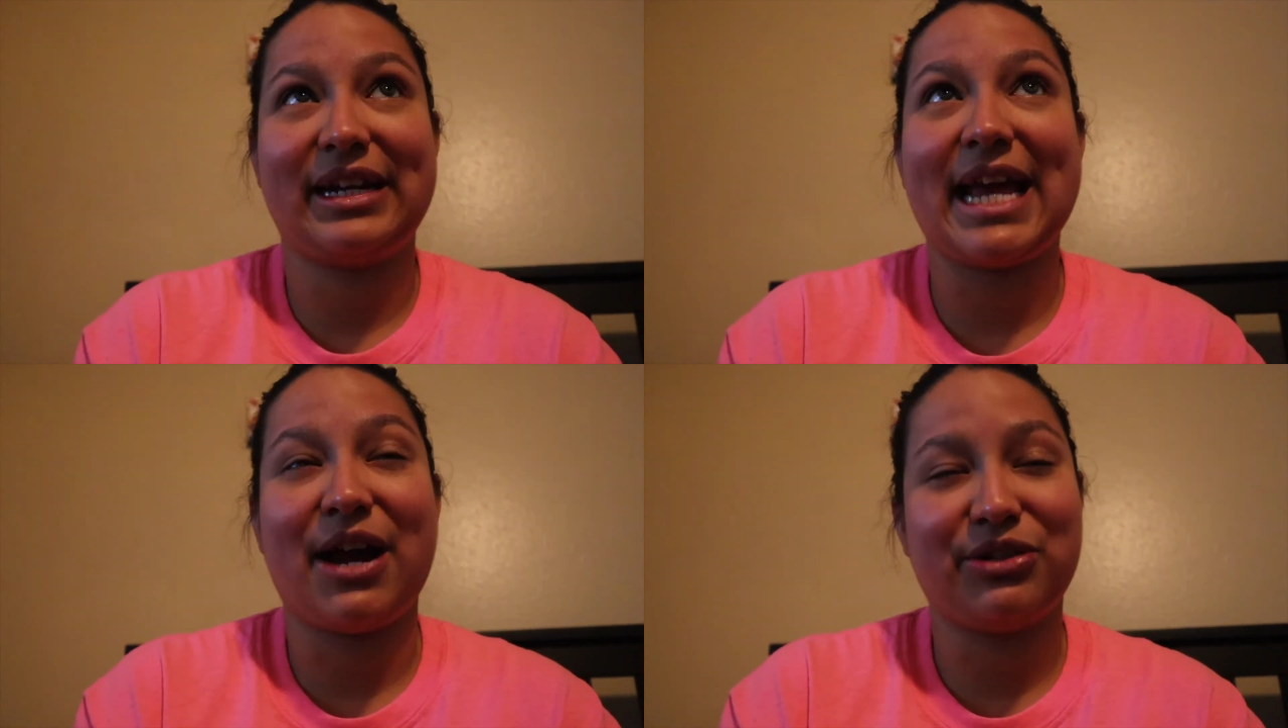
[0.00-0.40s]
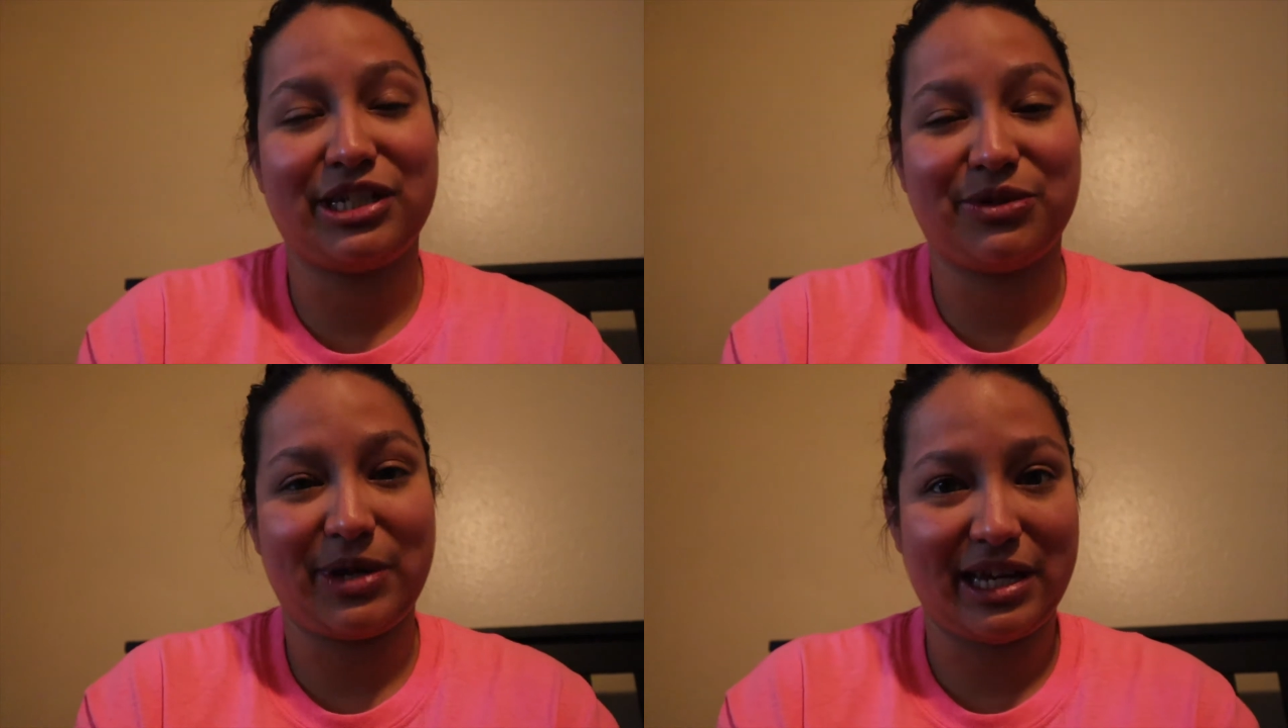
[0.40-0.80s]
now
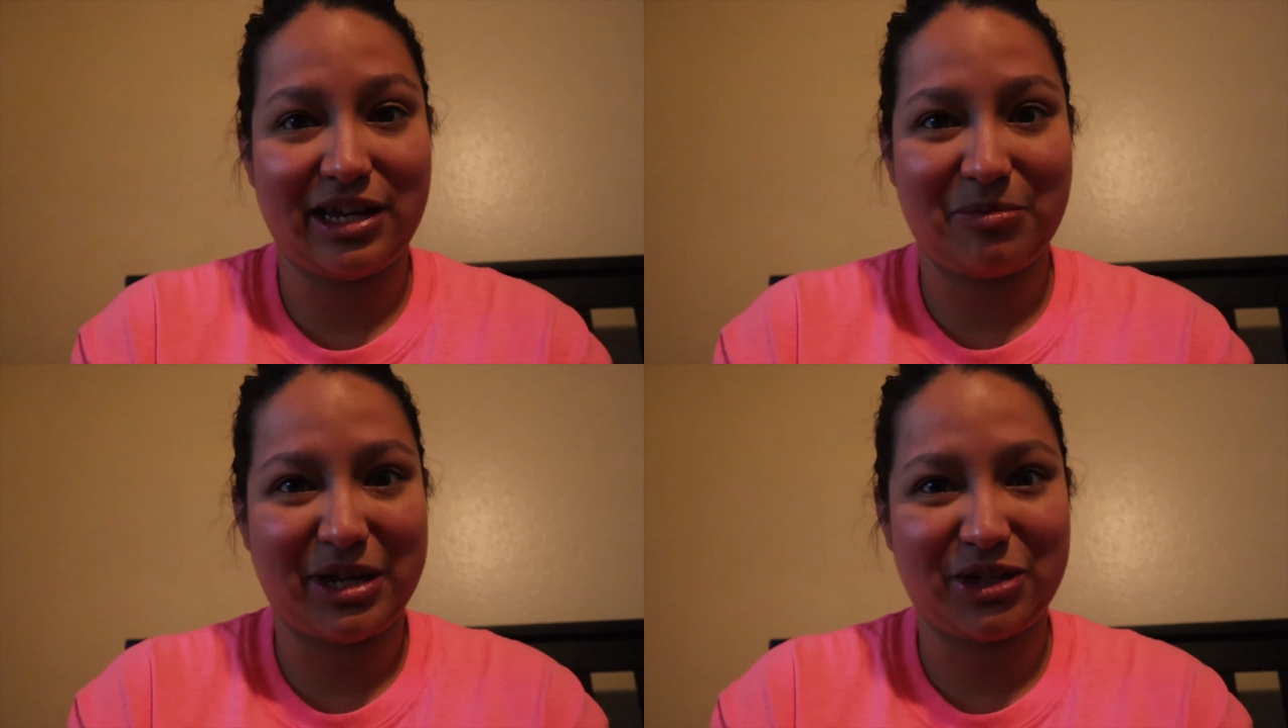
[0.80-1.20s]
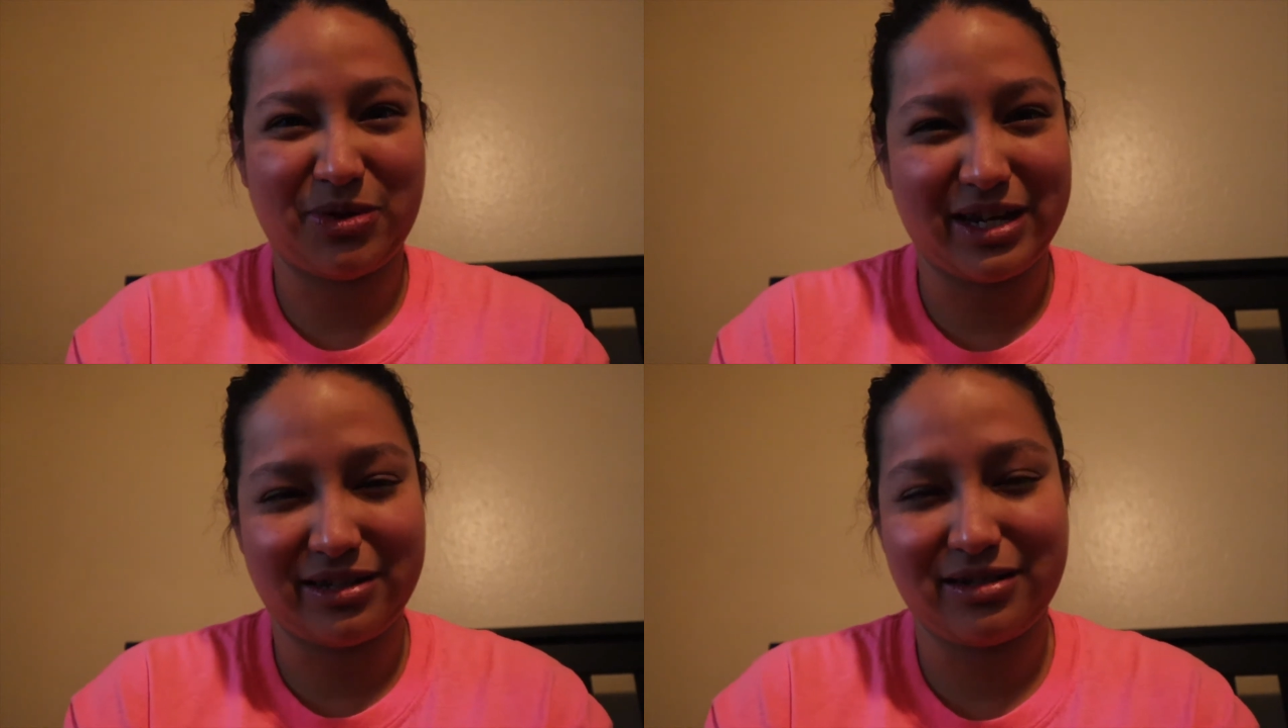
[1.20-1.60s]
she's waking up like
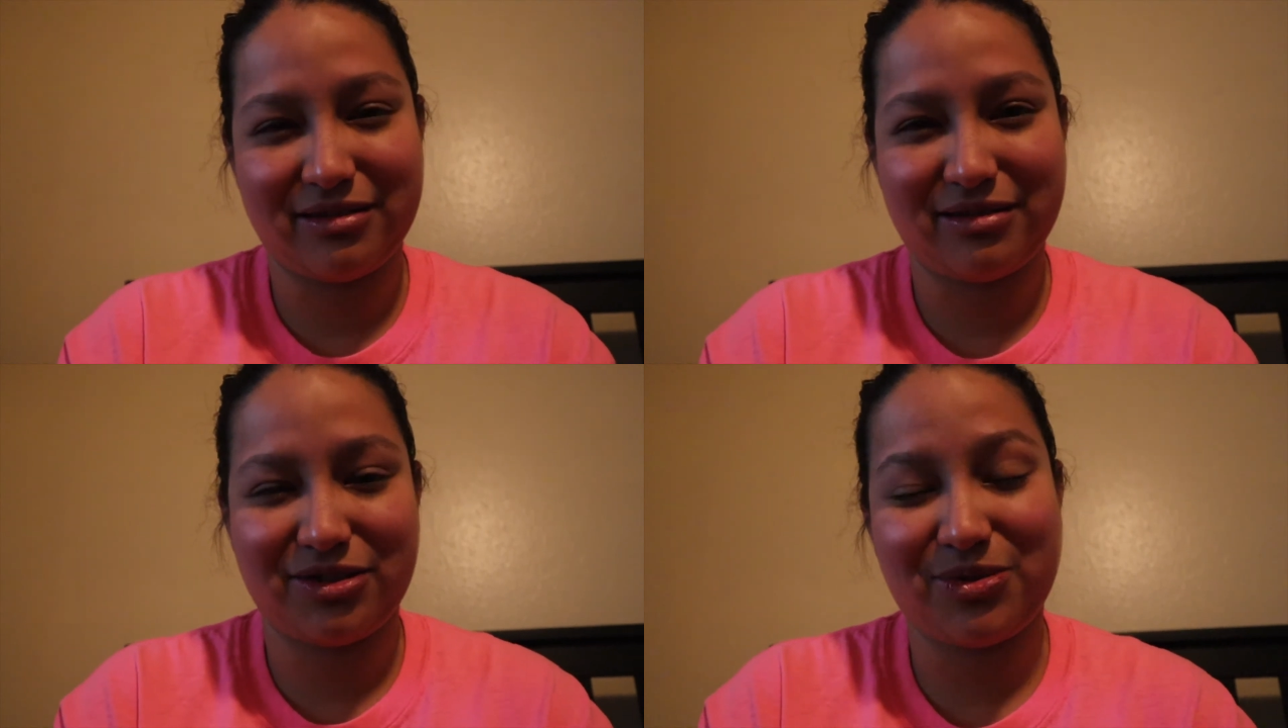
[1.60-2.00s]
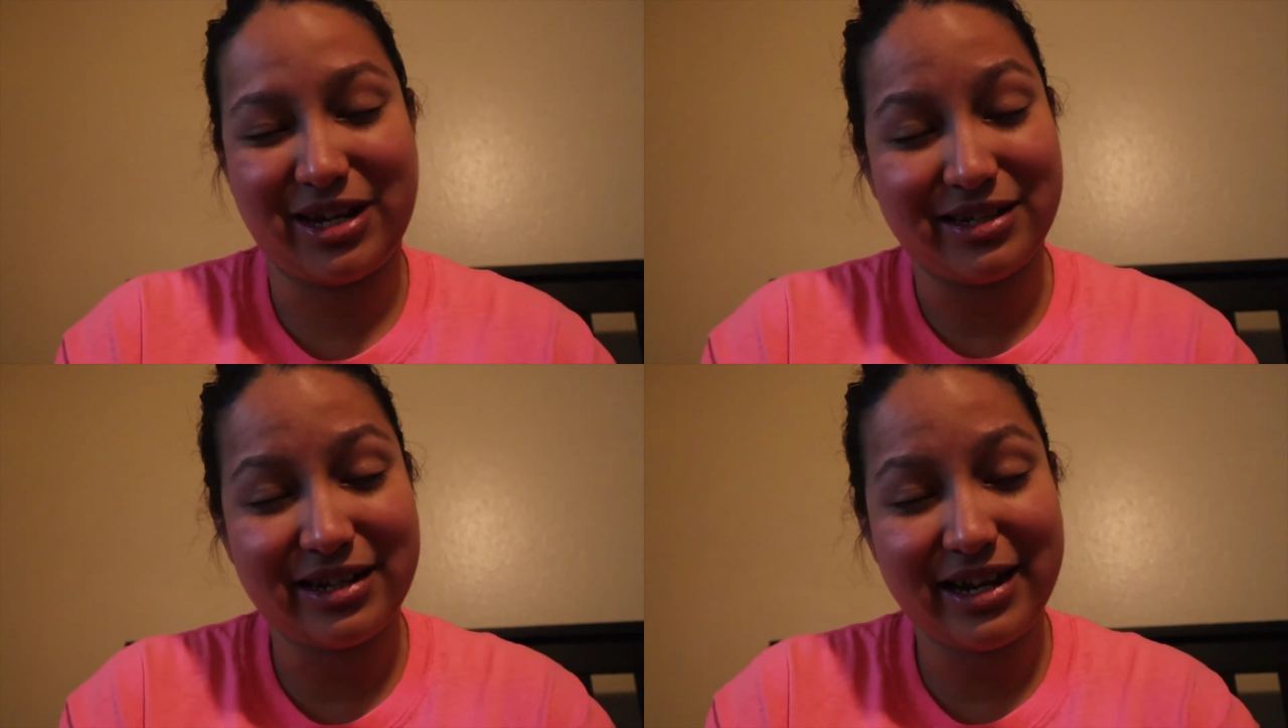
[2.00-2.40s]
twice
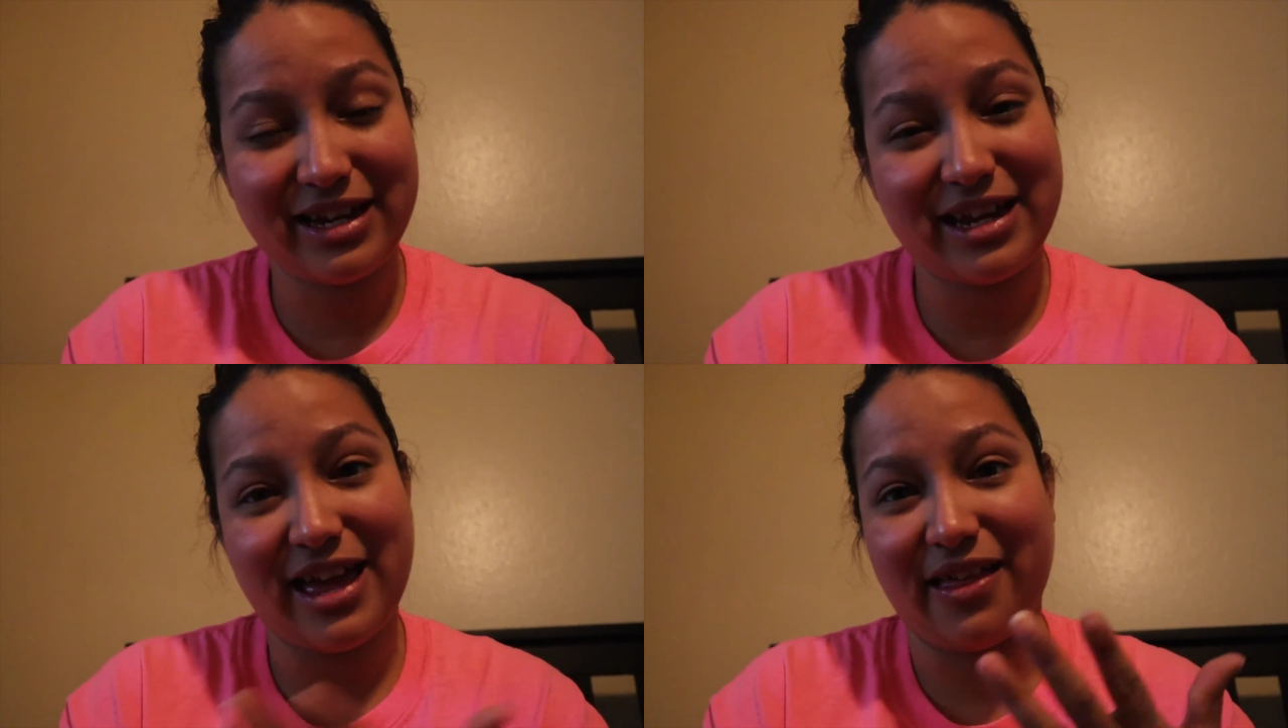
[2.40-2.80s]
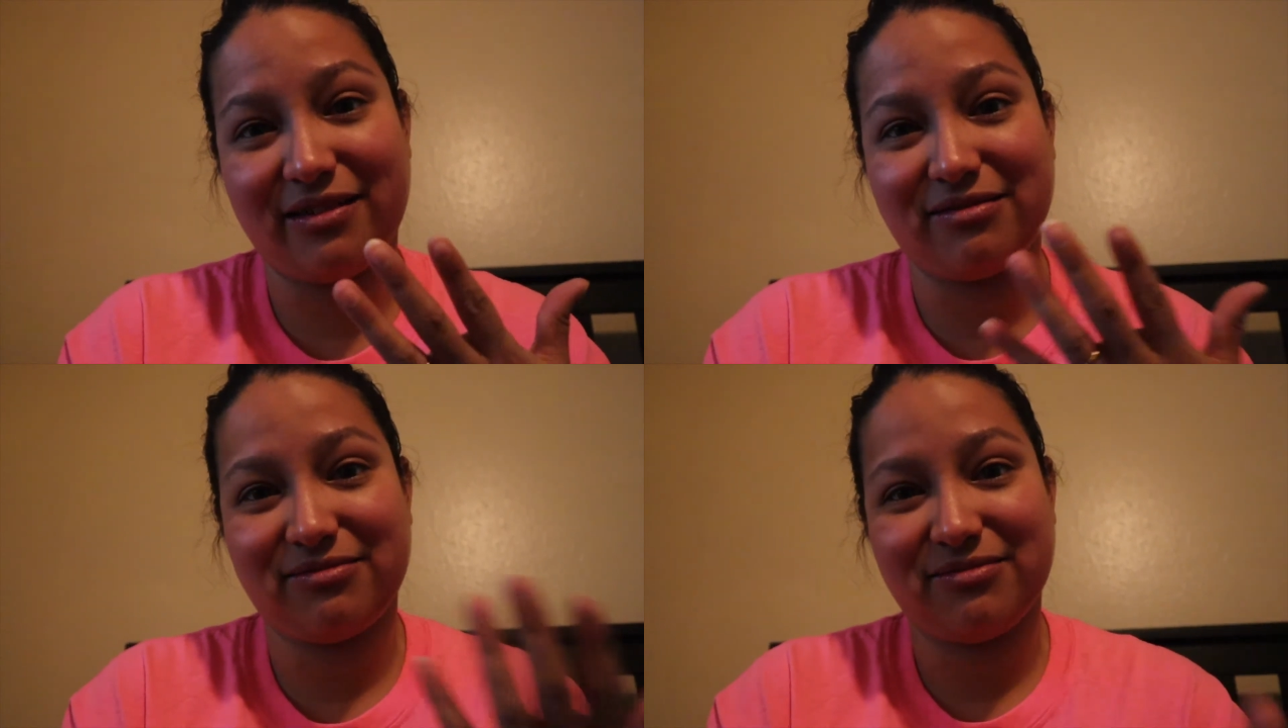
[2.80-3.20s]
twice a night
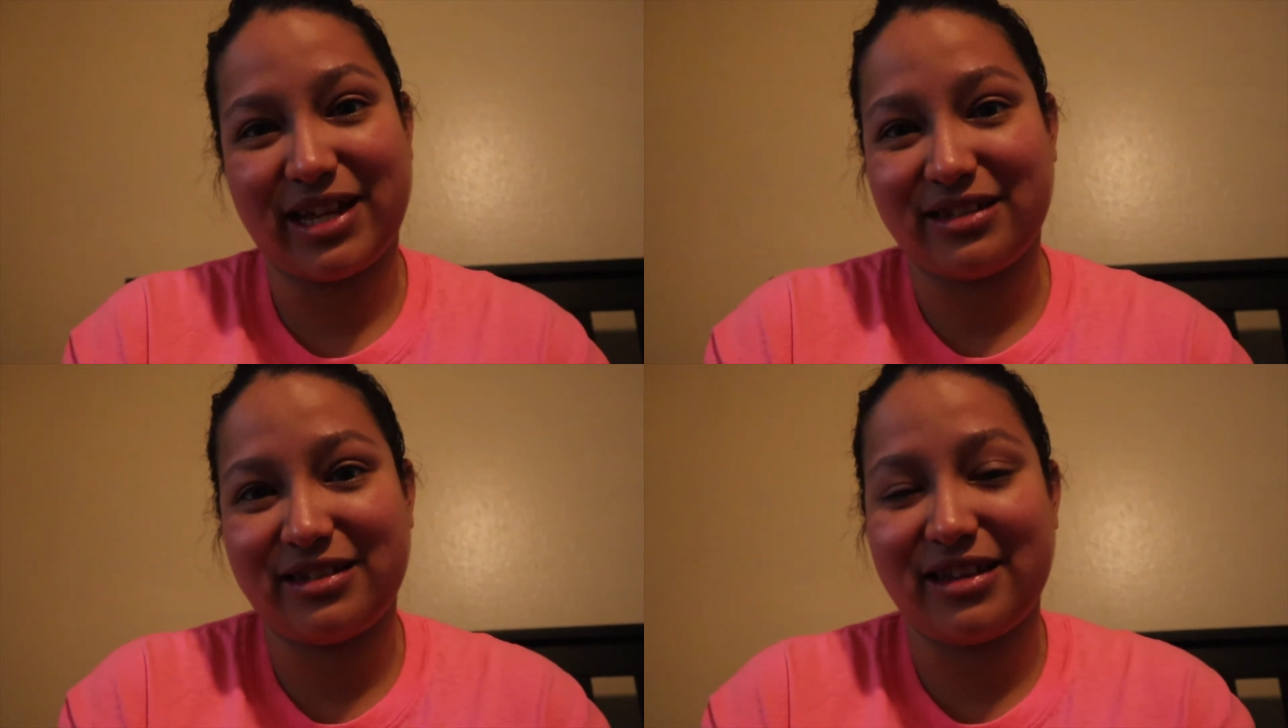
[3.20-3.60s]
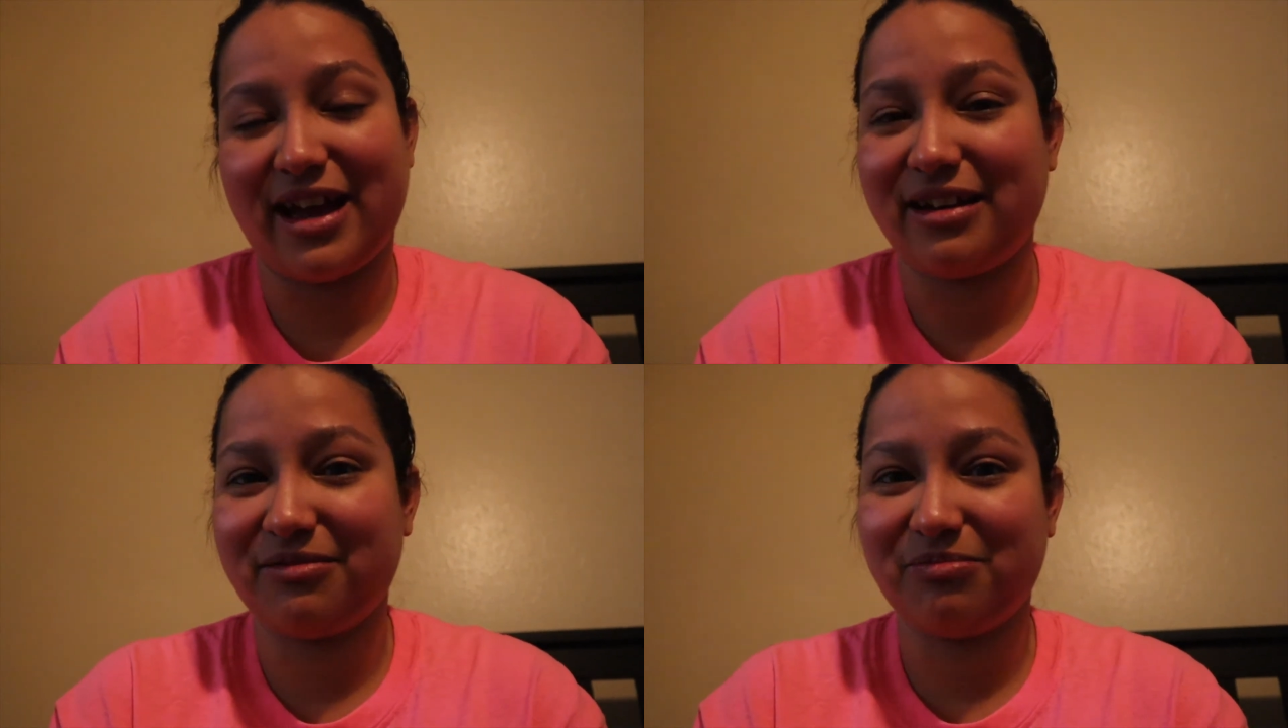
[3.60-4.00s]
and that's
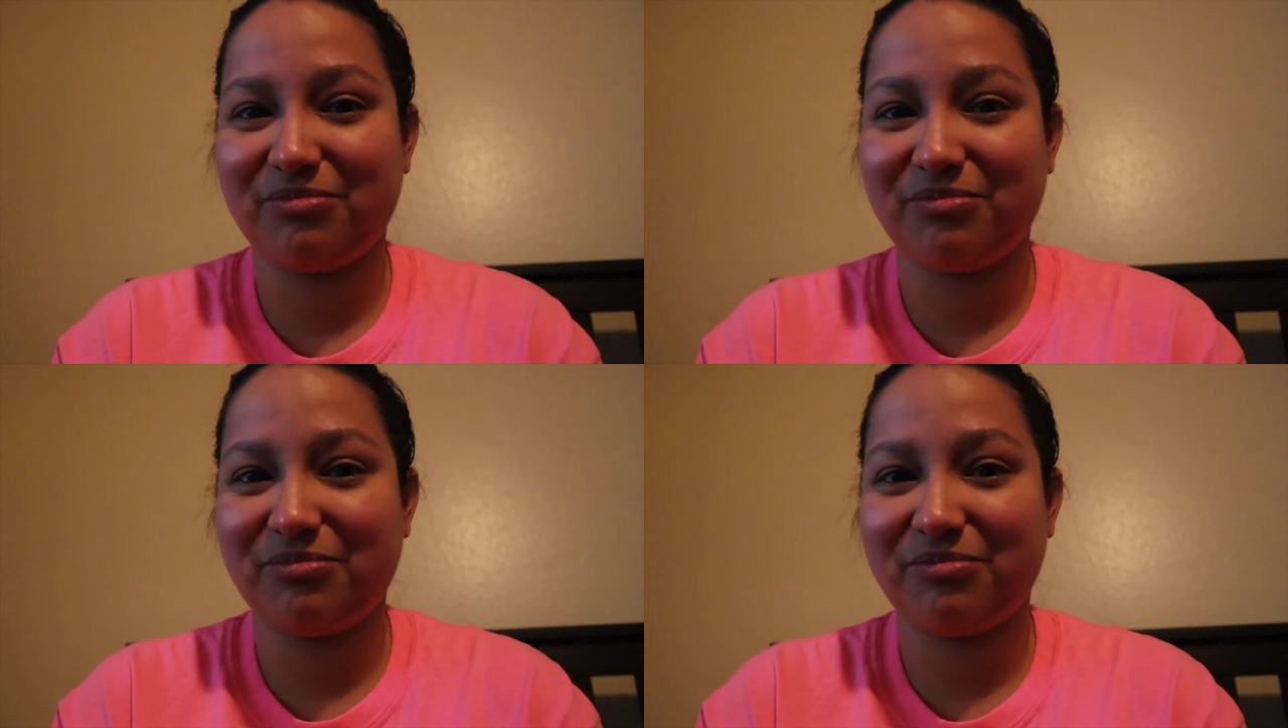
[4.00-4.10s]
not